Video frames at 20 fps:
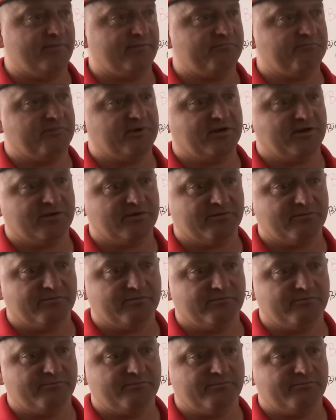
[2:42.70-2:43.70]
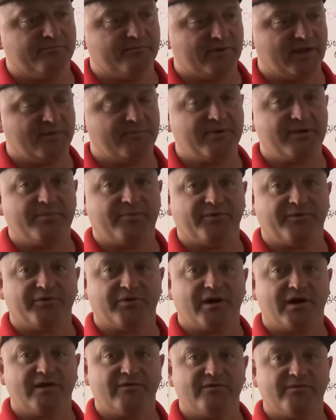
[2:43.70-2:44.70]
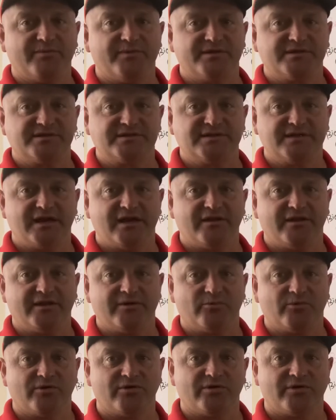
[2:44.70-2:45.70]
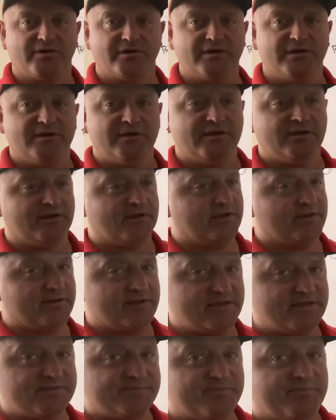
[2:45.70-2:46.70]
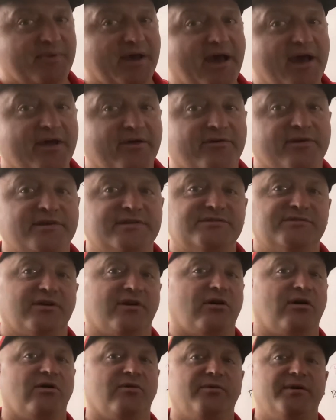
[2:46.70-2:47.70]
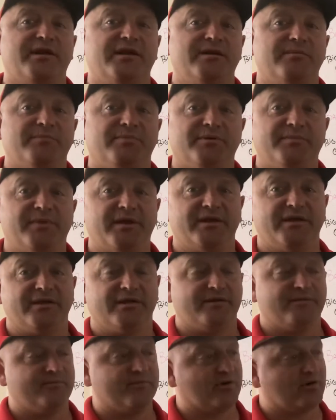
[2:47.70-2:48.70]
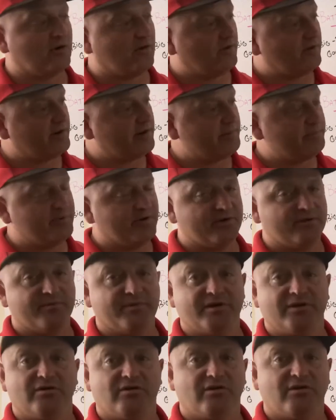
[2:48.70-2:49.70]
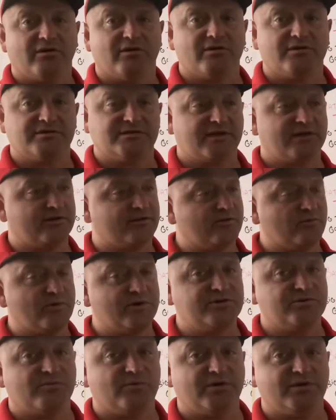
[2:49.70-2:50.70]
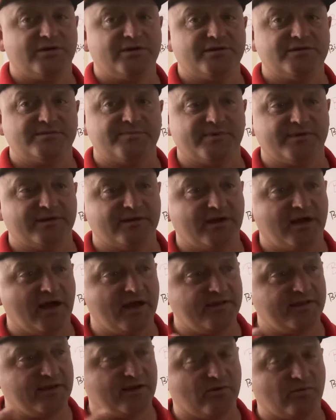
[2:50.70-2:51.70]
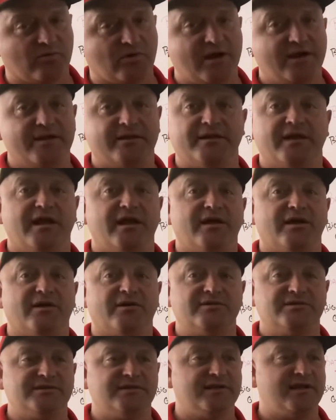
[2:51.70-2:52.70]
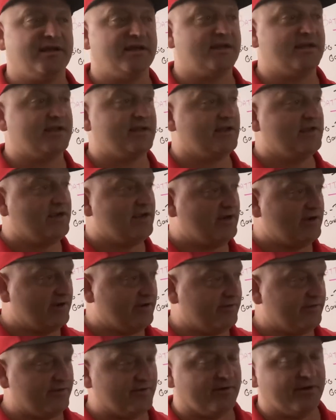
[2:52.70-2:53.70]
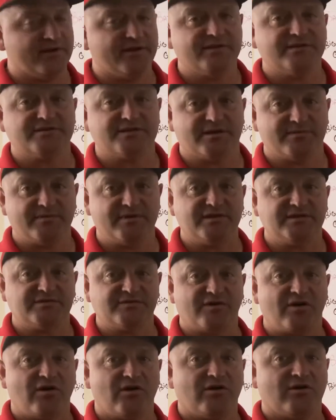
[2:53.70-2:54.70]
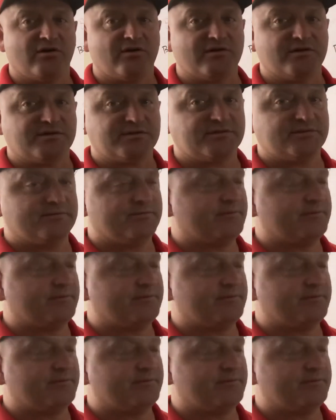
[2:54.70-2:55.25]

you know, let people drive them and see how they work? These batteries are already implementing. They're already putting them in cars. I don't know which ones, but I think right now, today, they're in some of these cars.